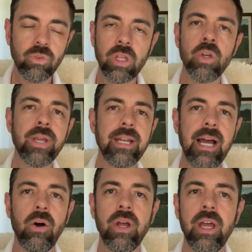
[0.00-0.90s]
Okay,
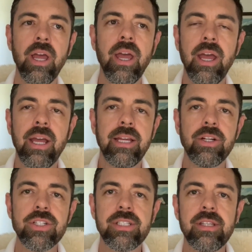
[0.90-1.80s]
now
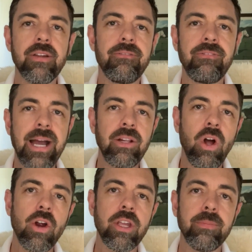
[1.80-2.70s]
here's the final
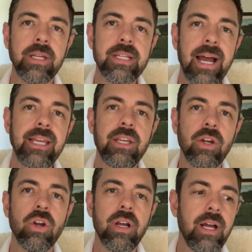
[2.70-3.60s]
argument I
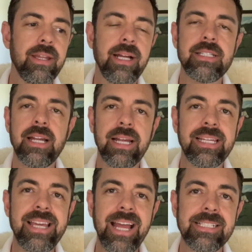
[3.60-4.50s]
hear that's
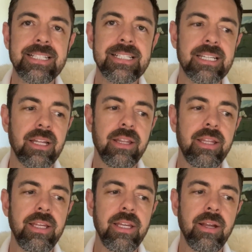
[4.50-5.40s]
against
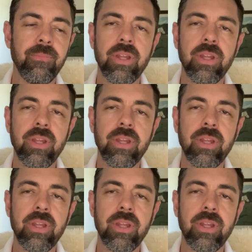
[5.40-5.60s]
the